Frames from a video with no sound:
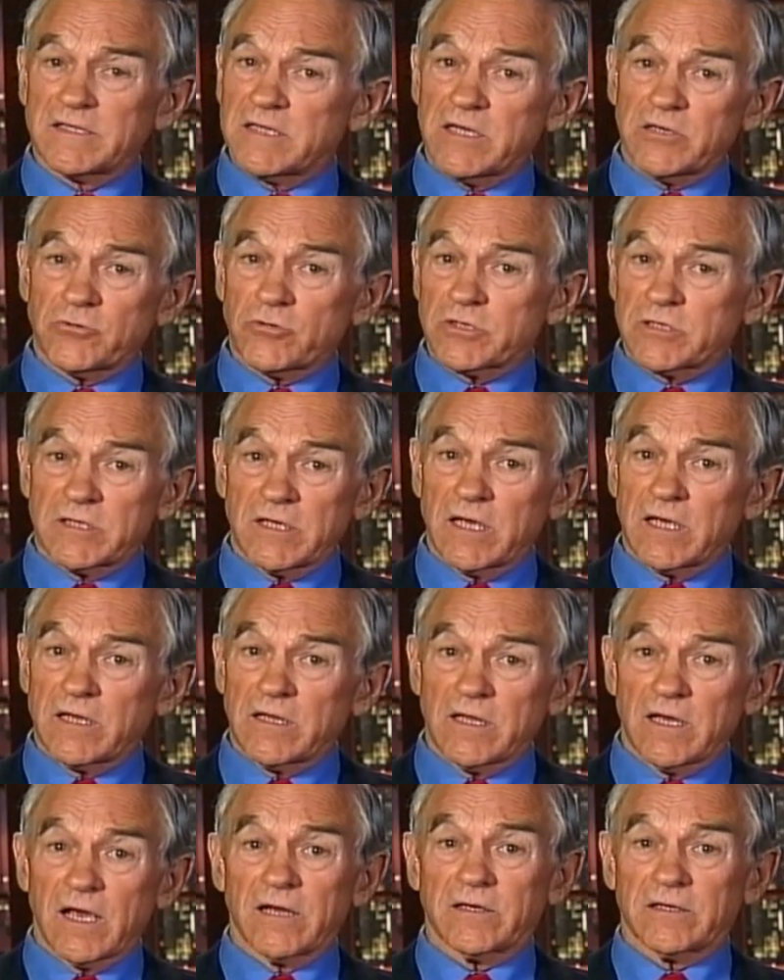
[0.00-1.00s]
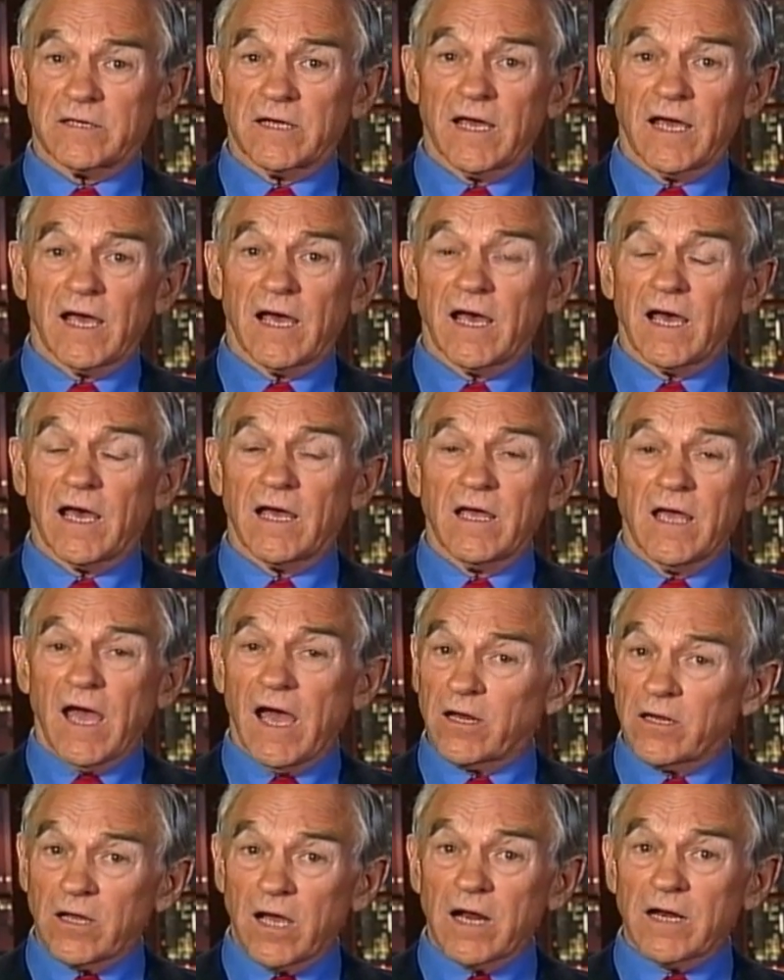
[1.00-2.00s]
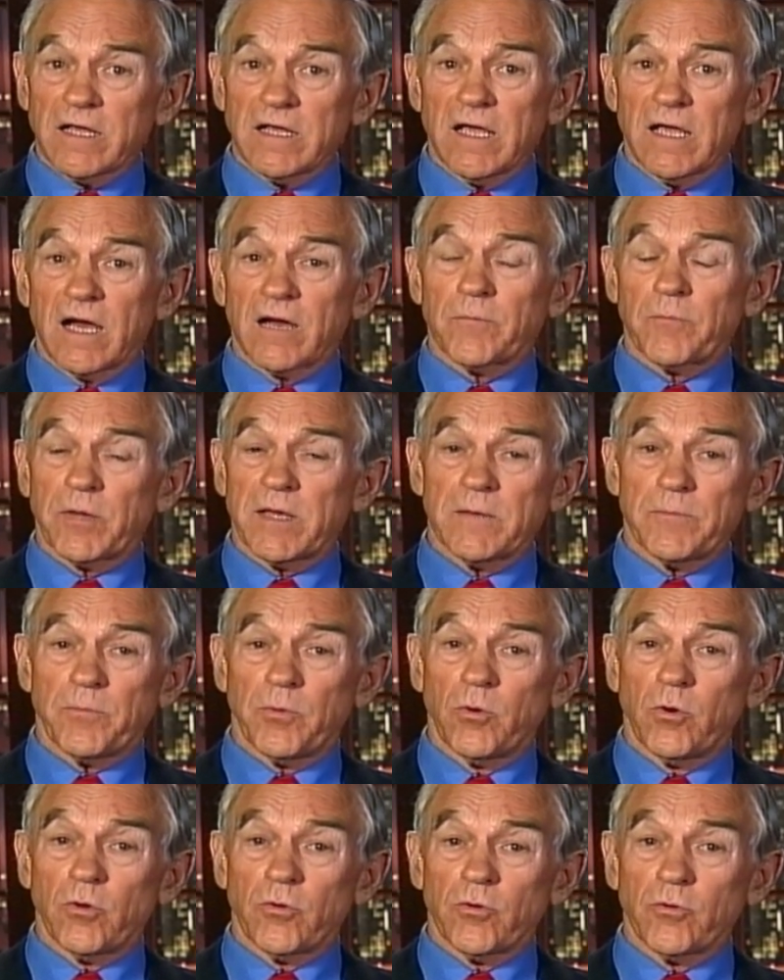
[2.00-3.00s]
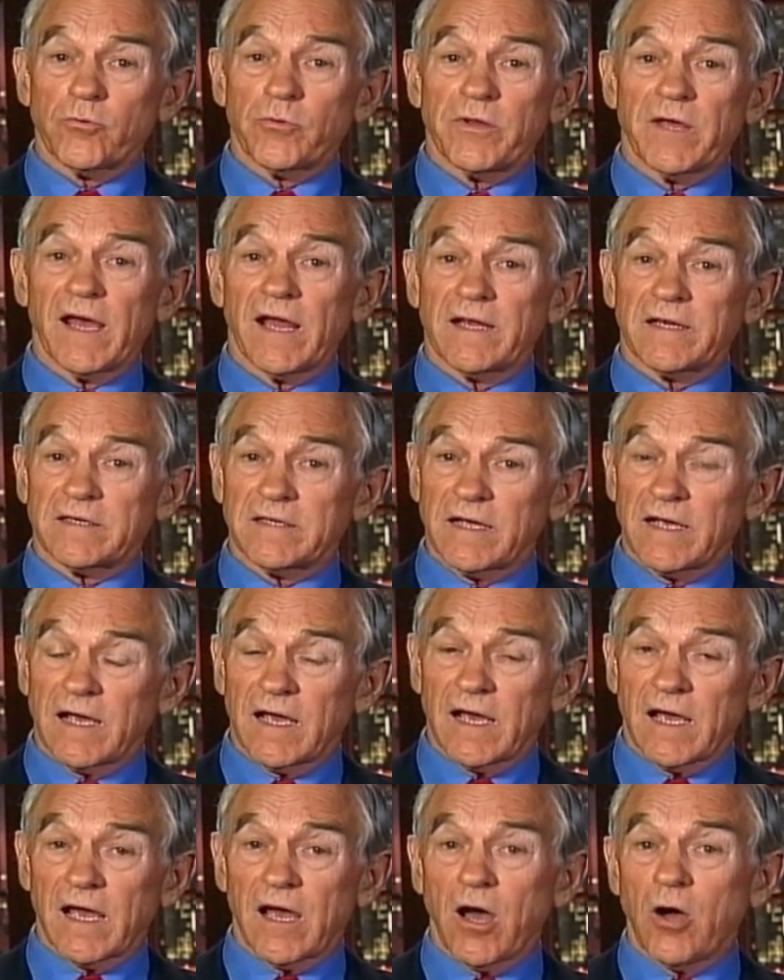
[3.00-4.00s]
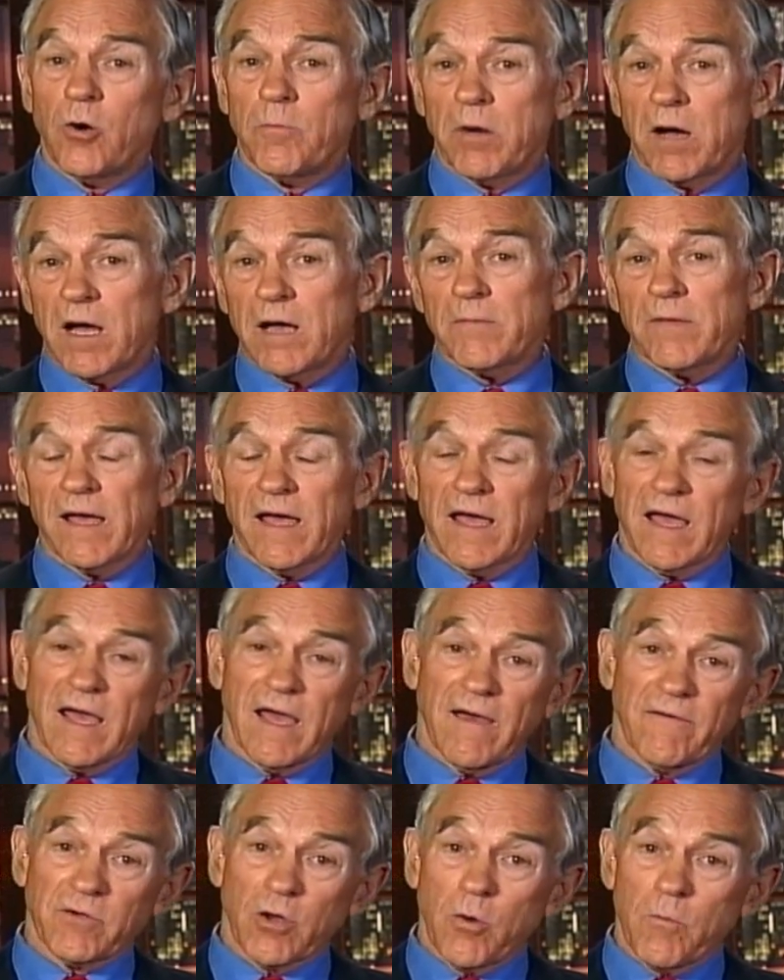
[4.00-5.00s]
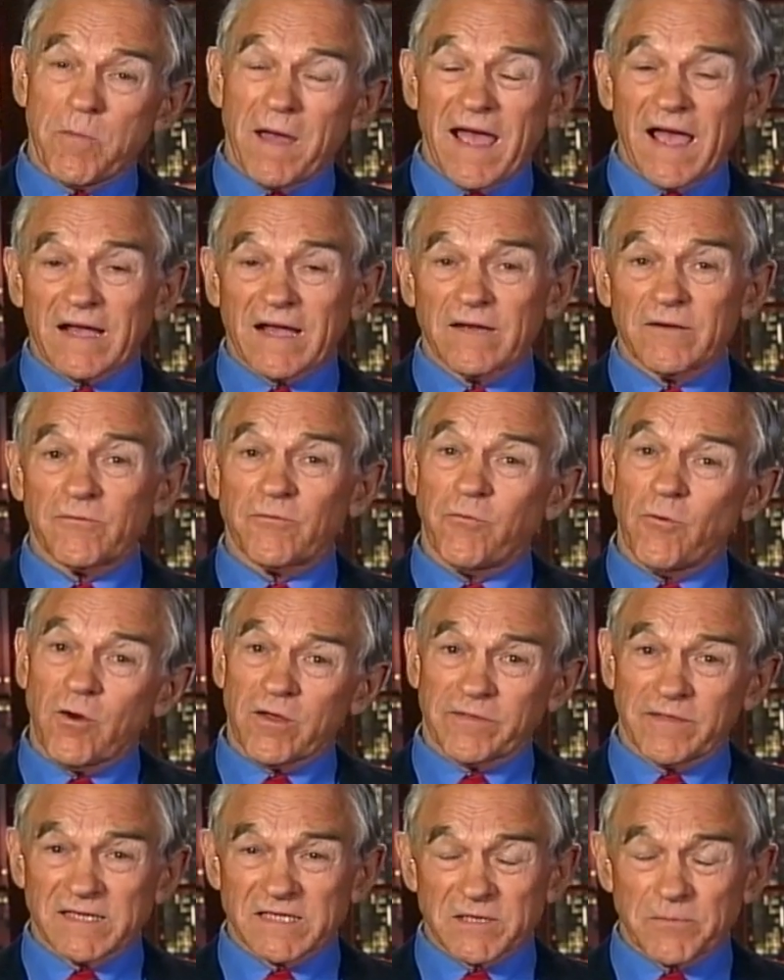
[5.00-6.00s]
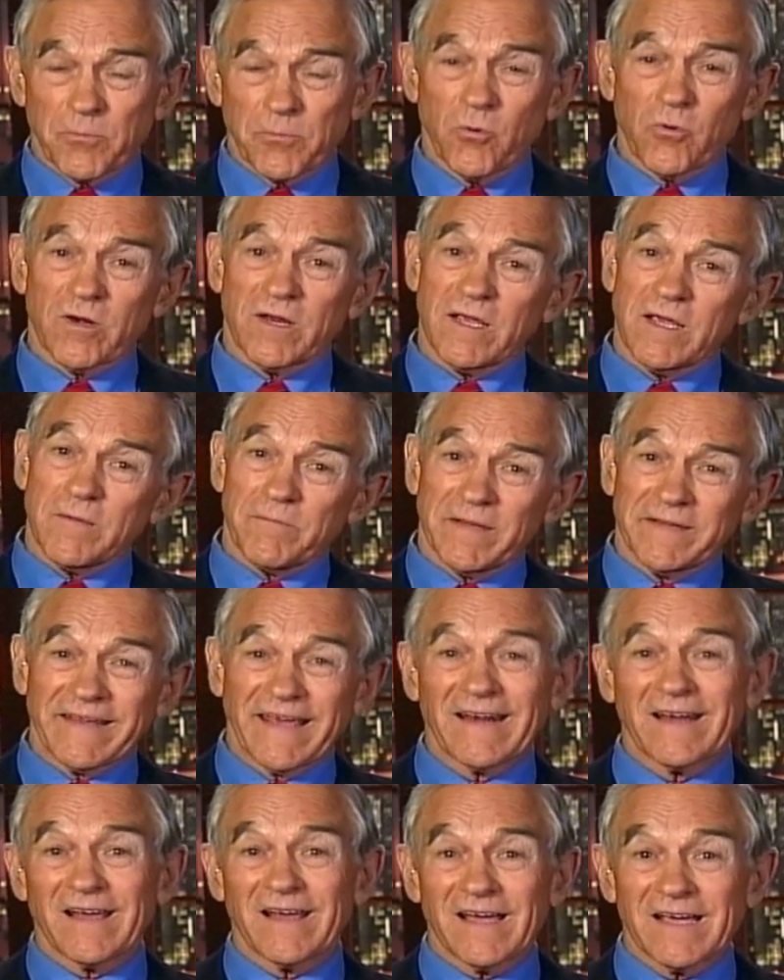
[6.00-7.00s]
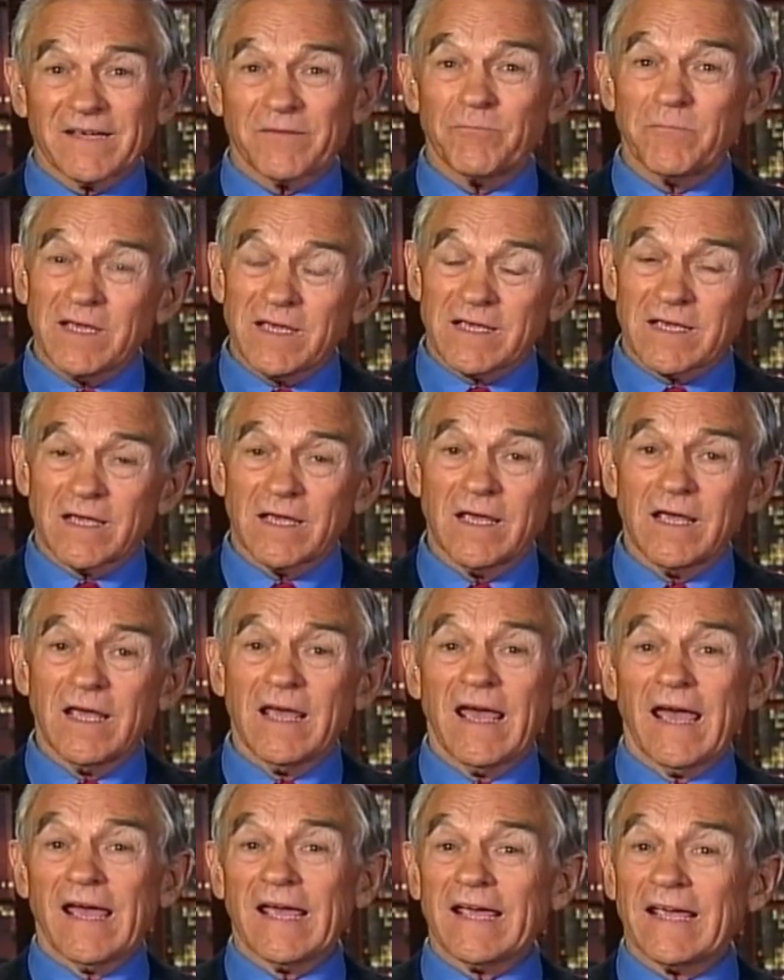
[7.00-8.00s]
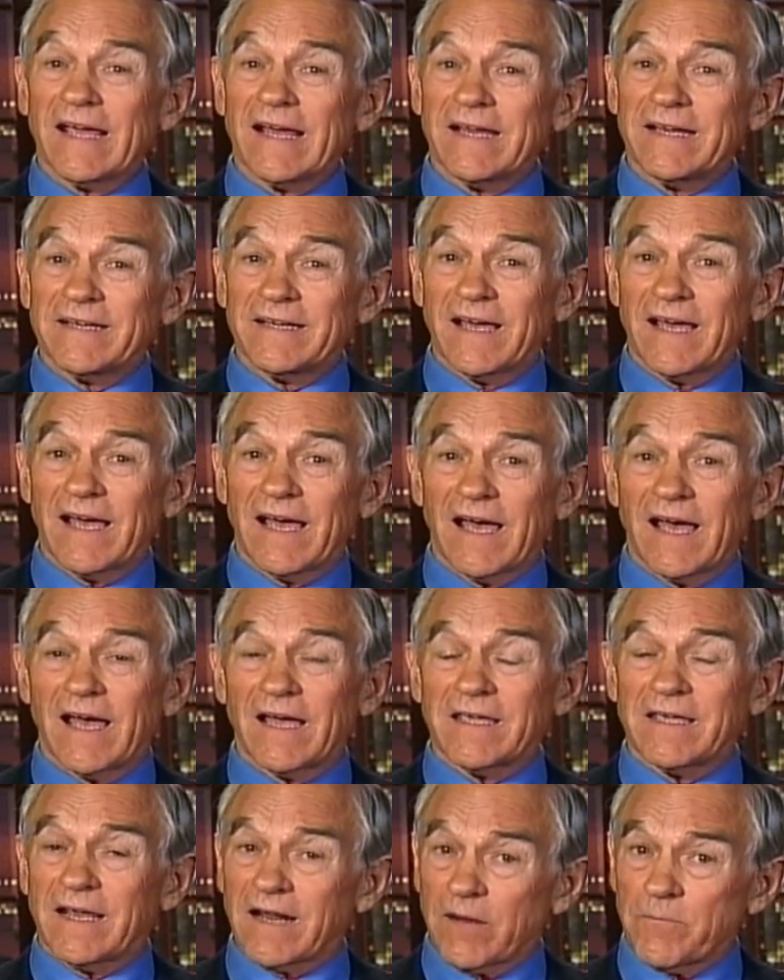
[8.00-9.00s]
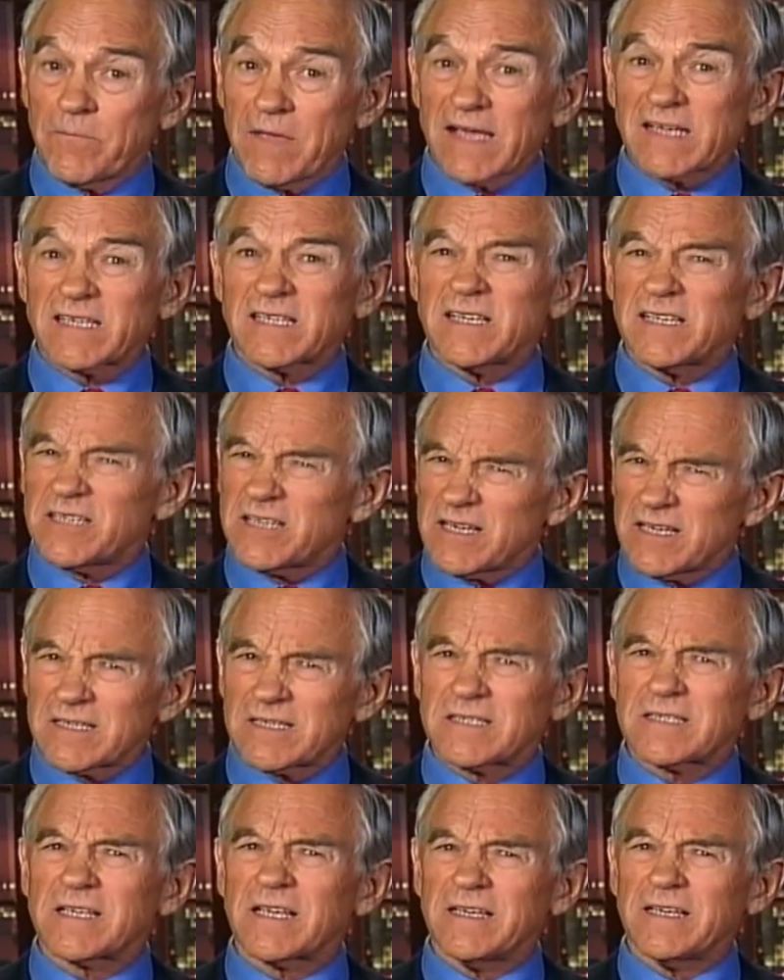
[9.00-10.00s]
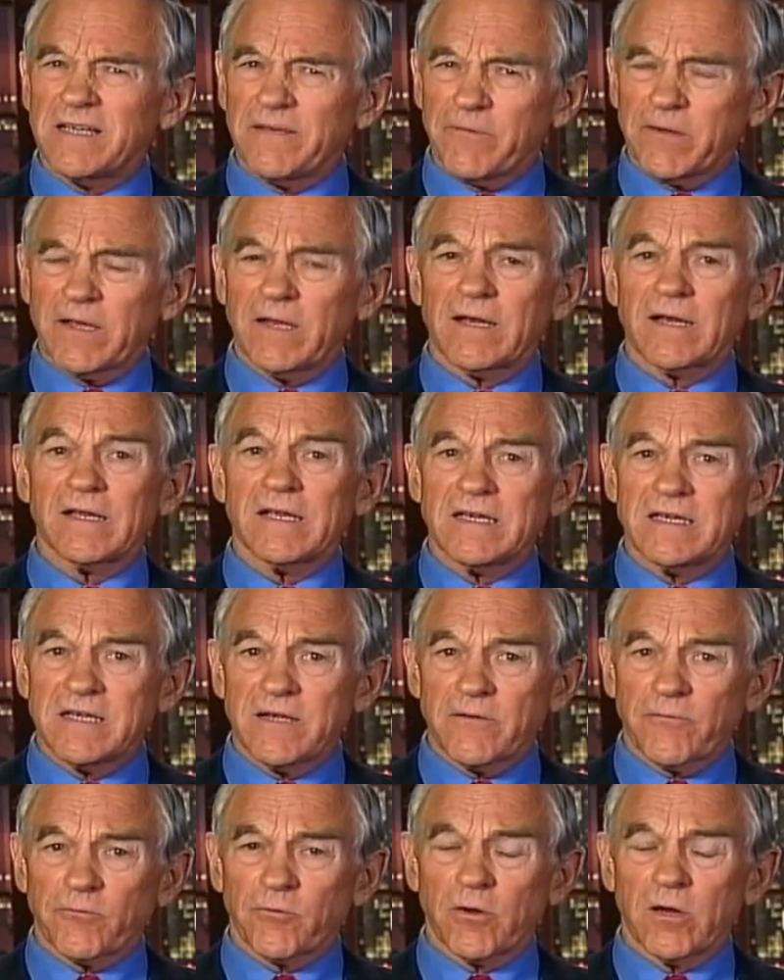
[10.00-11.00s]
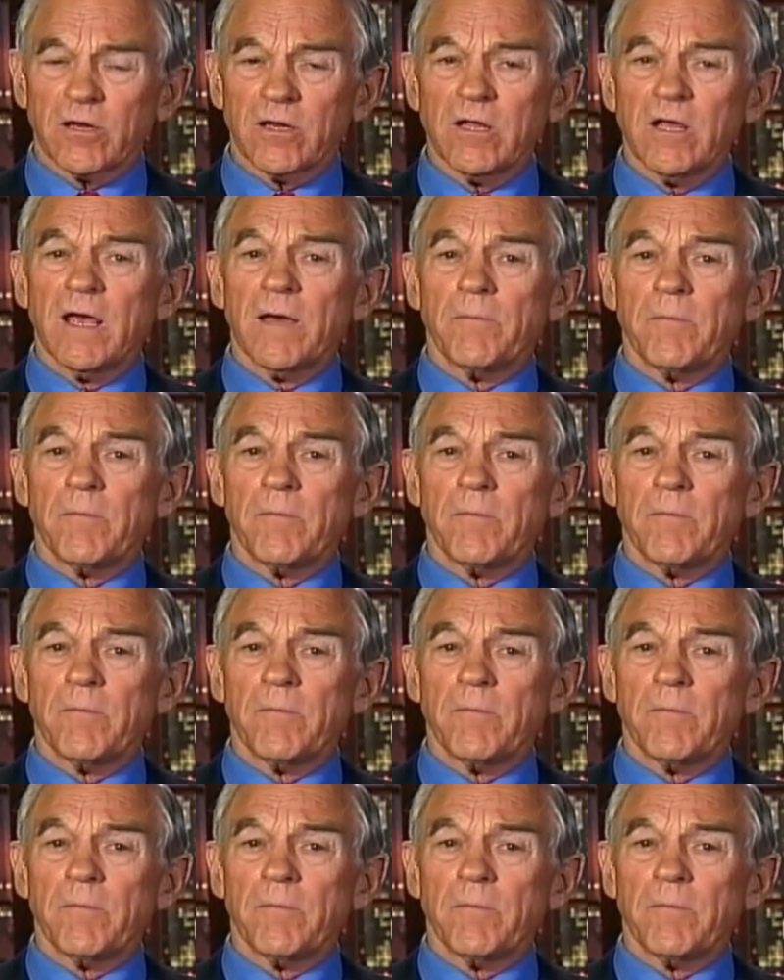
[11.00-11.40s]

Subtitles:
It's interesting that a lot of young people that Obama go back and forth. They support him, but they like me. And yet our message is significantly different.